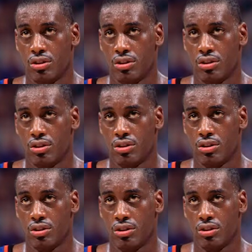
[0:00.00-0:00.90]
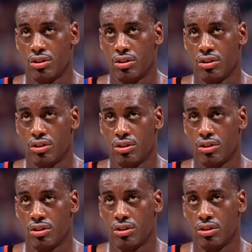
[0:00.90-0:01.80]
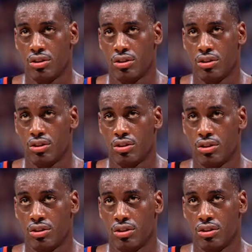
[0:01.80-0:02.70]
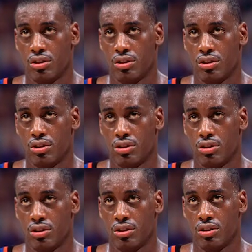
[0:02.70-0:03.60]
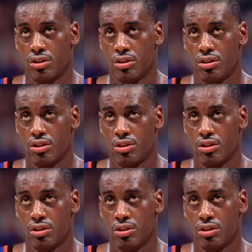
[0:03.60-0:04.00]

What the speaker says: This person isn't speaking.